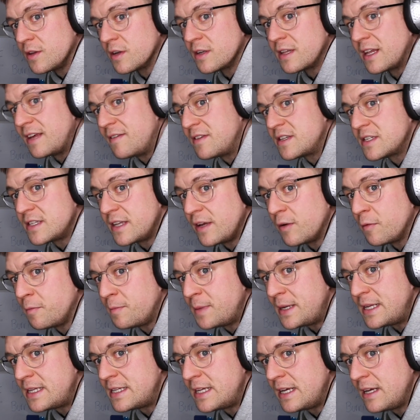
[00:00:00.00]
David Steele P
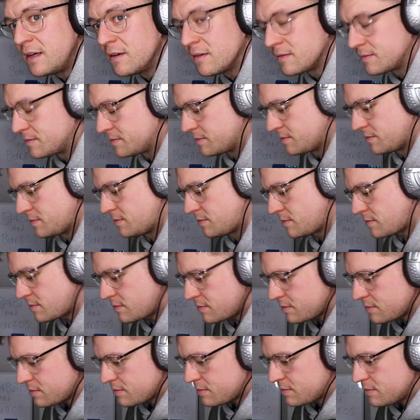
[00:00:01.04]
T.
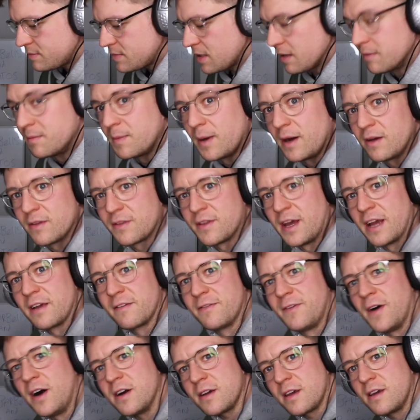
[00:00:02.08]
But thank
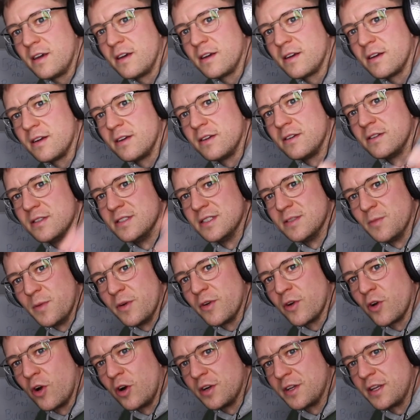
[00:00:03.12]
fuck, we
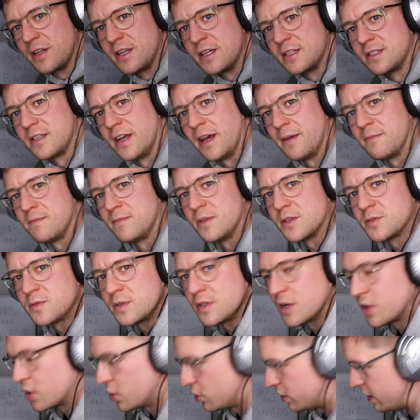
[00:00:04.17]
recorded this time. This was a
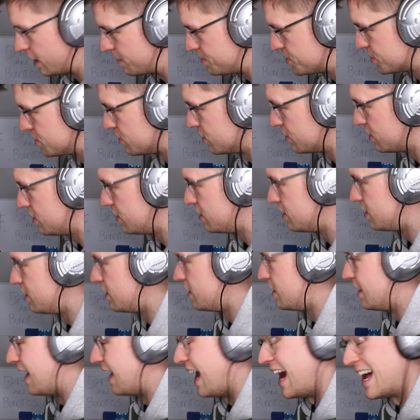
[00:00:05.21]
good episode.
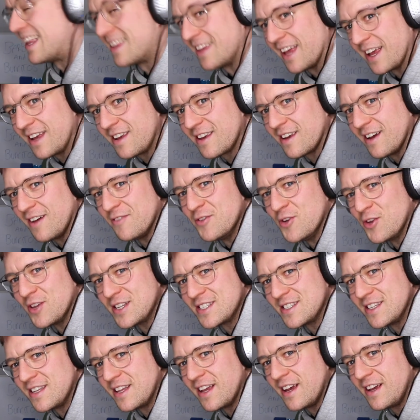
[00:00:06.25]
I think I've not
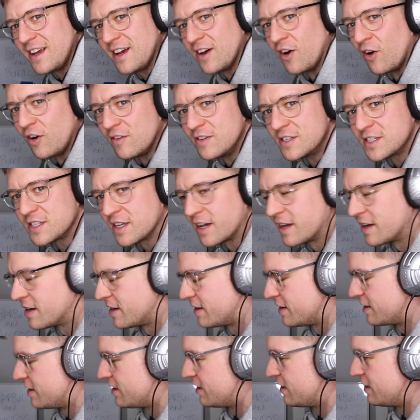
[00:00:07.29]
listened to it, obviously.
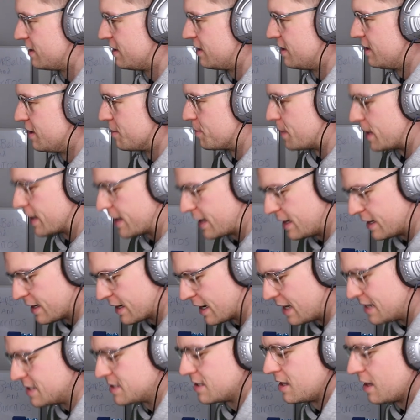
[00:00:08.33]
But again,
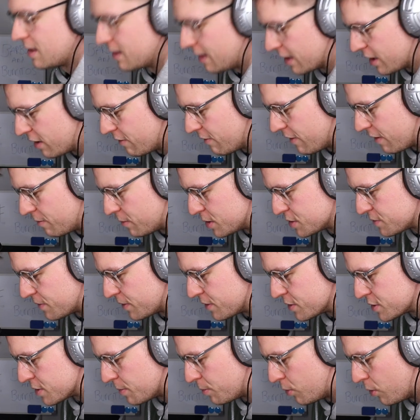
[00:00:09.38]
guys, thank you very much for the
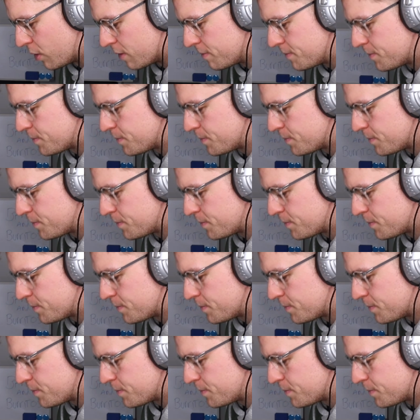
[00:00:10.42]
support.